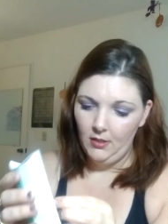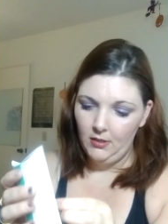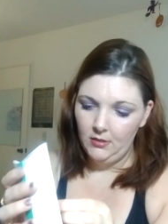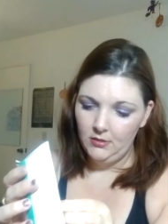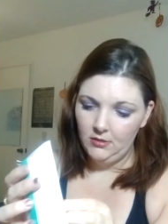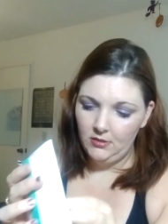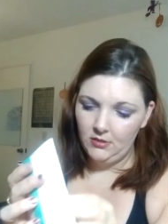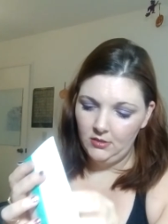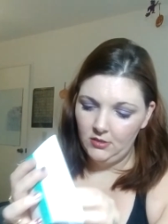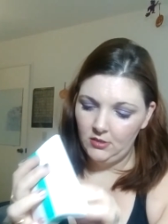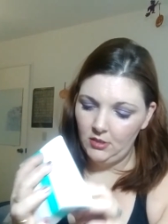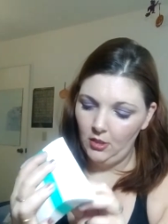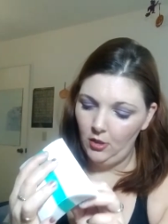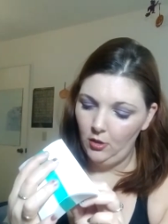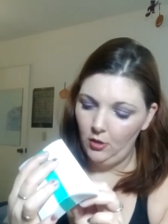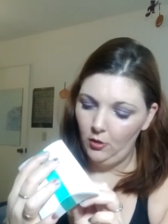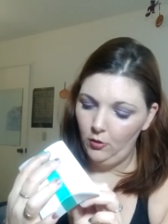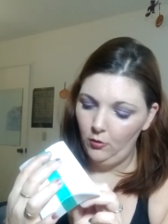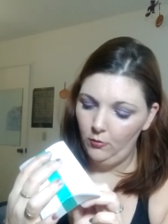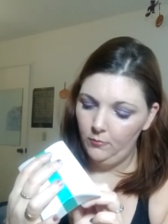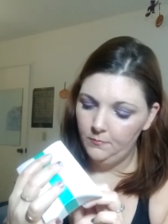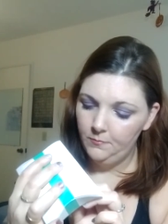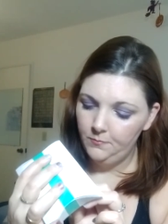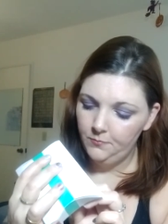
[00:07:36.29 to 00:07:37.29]

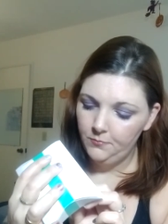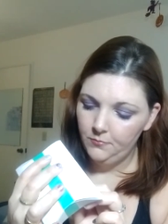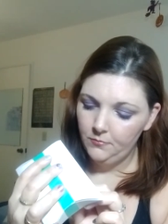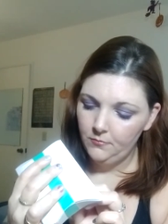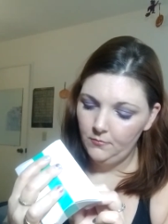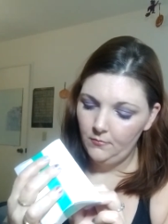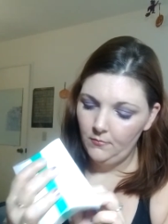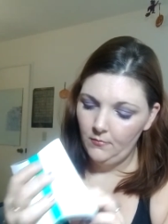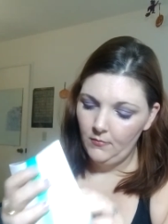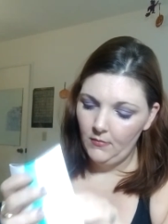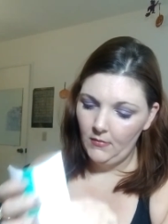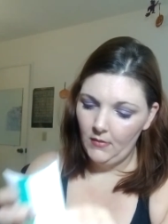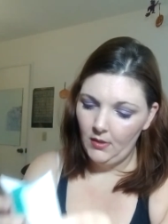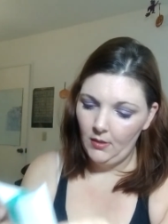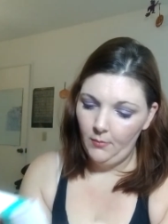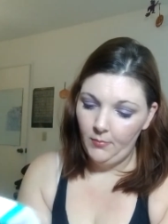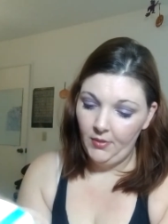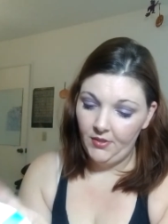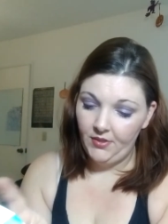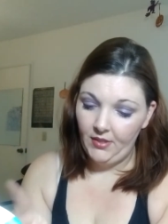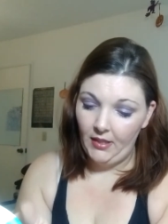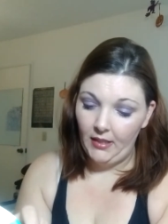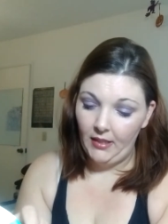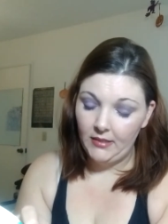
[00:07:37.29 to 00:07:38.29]
So,
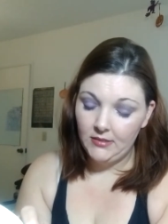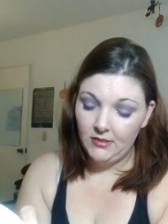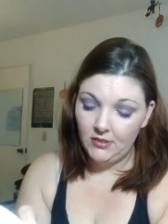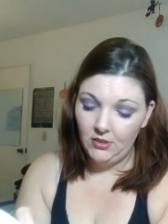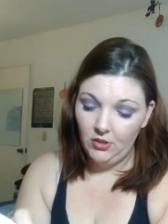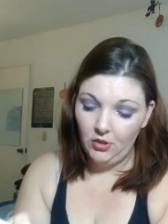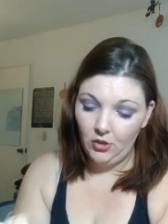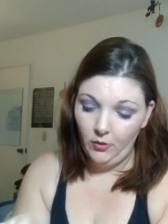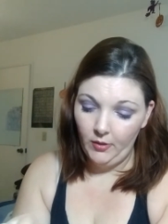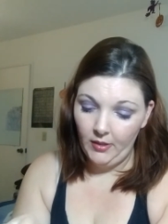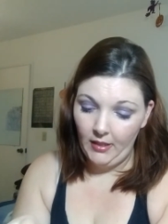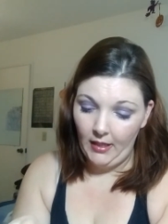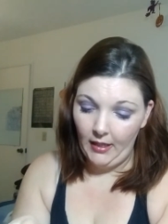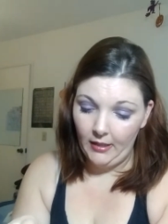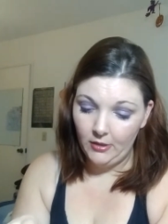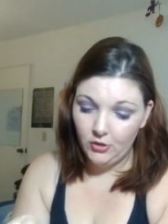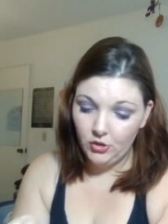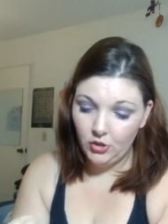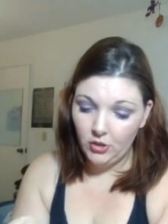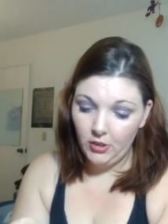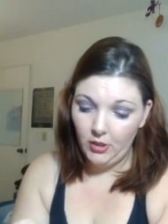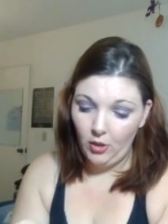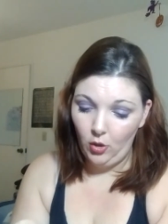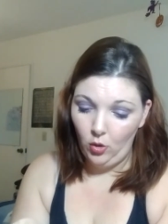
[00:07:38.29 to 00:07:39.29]
but that's, you know, it
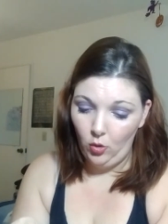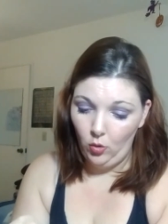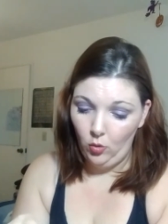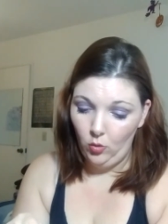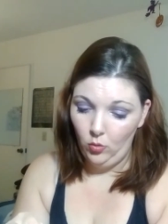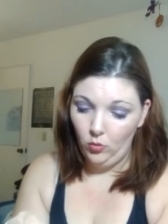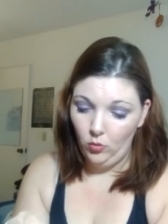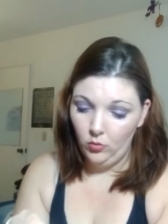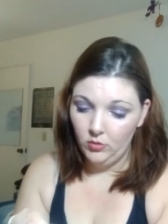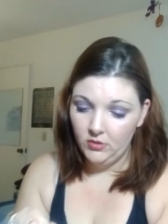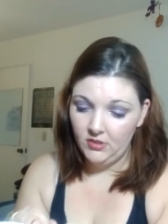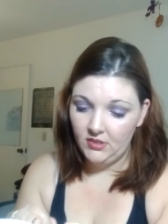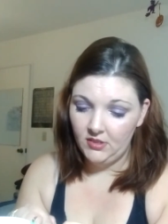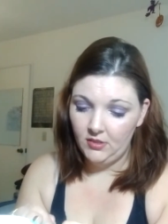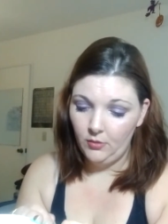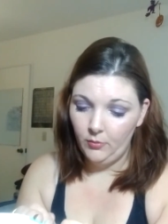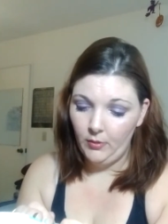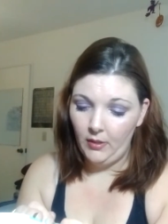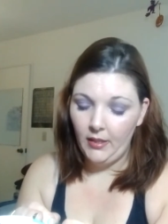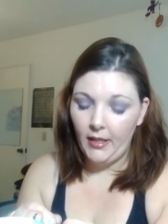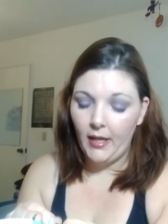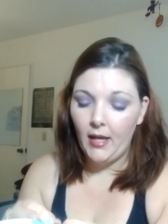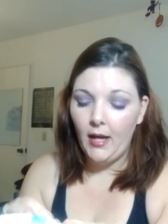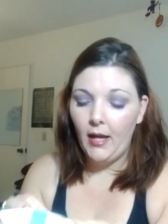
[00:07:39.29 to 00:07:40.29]
actually holds the,
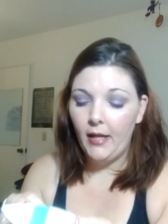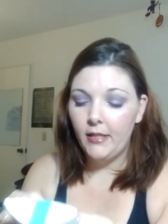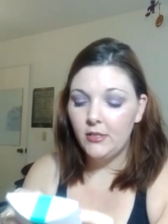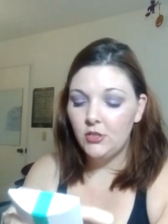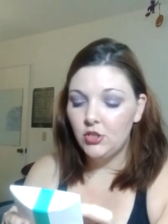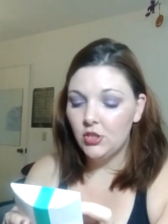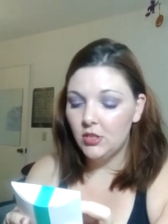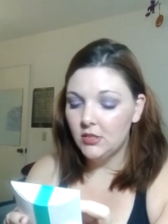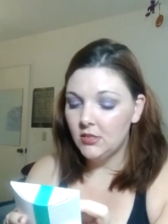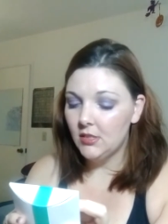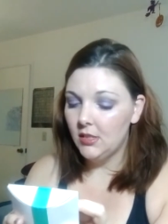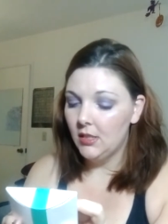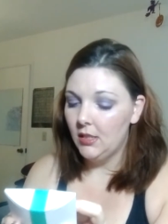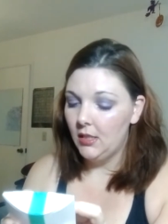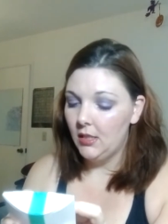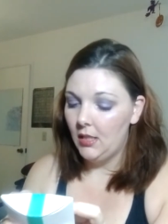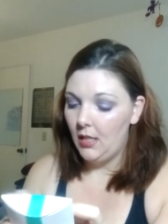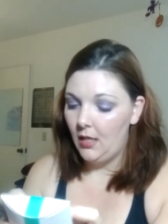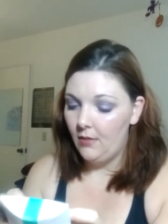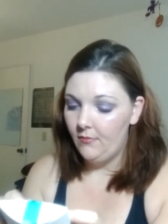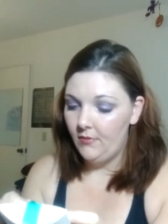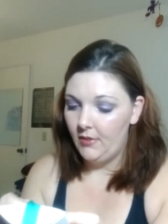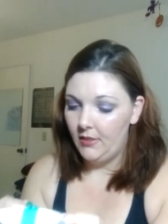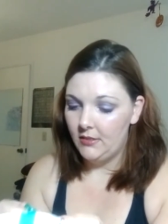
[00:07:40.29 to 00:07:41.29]
like, I just
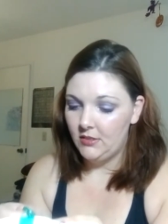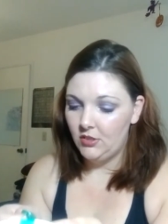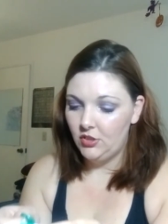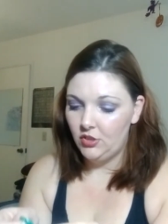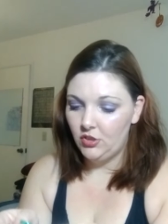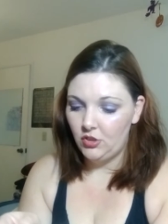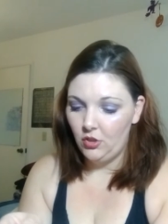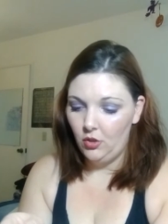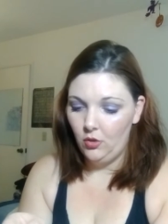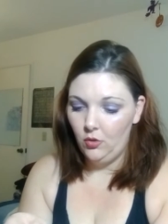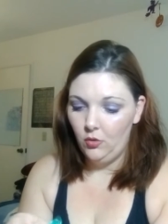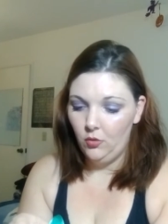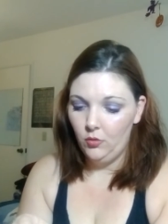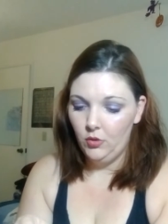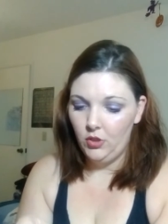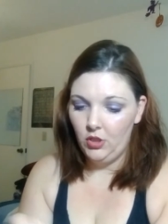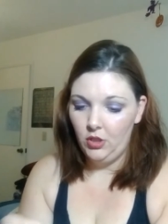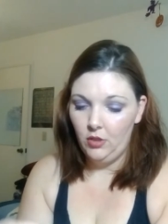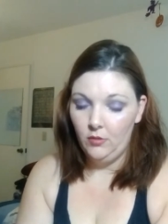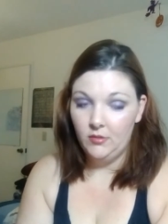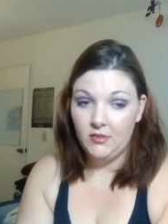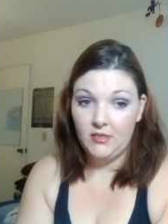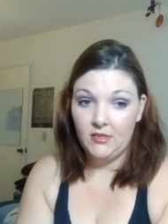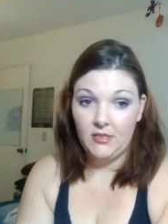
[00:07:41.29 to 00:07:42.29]
love it. So
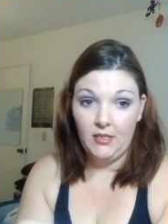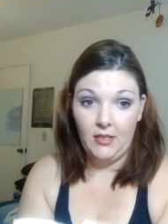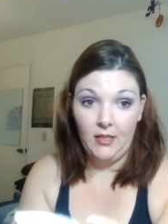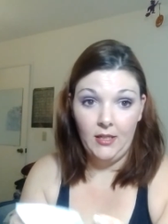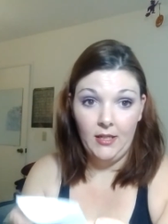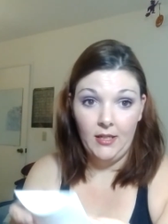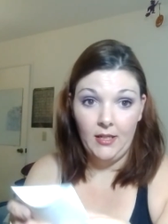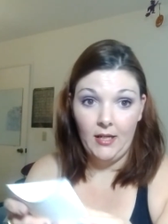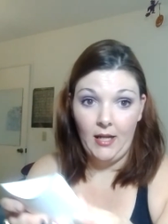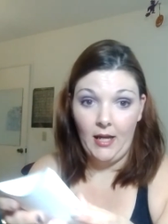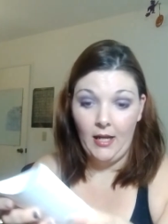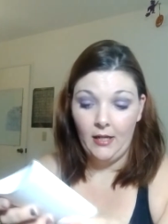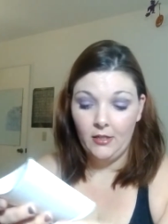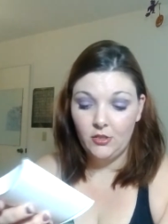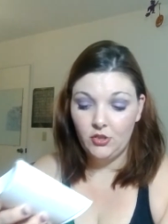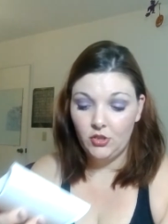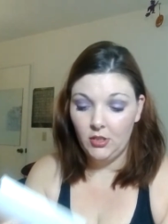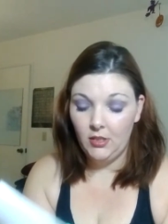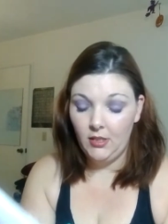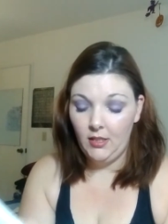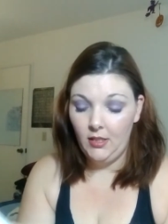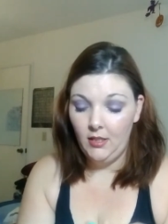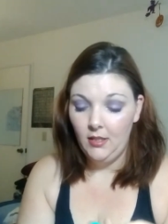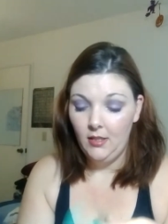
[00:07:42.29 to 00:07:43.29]
cute. See, it
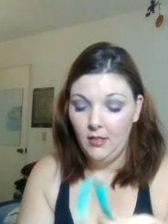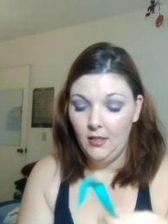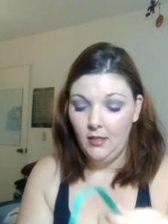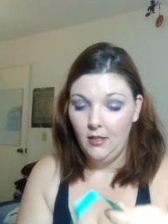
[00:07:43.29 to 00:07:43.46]
actually,